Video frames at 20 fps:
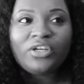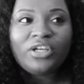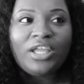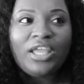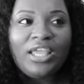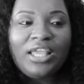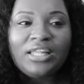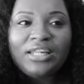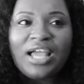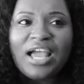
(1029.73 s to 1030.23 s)

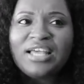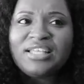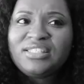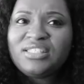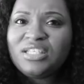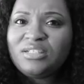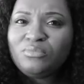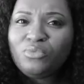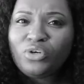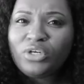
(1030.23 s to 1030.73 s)
And I
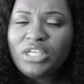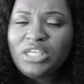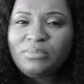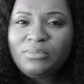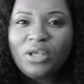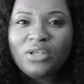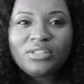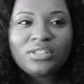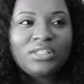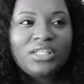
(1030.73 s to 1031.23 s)
sent more
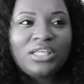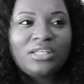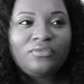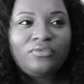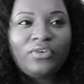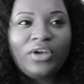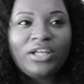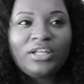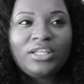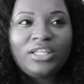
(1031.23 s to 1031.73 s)
emails and then
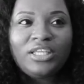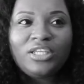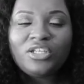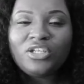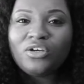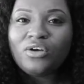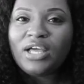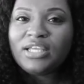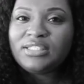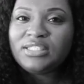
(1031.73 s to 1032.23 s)
finally, you
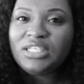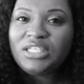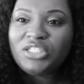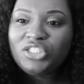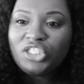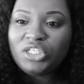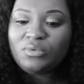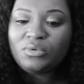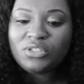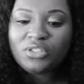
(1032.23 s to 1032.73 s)
know, I seen
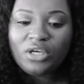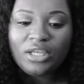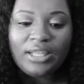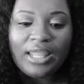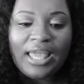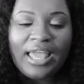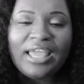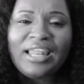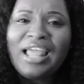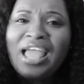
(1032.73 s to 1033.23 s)
she was
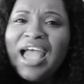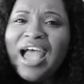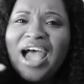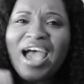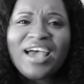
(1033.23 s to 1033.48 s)
online.